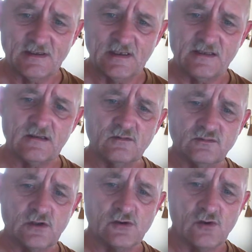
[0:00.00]
Let the
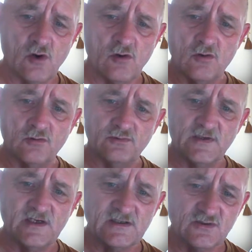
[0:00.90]
flow go.
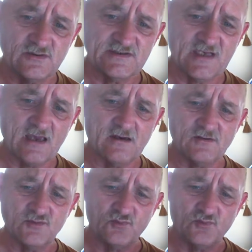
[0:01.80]
Finish those cycles.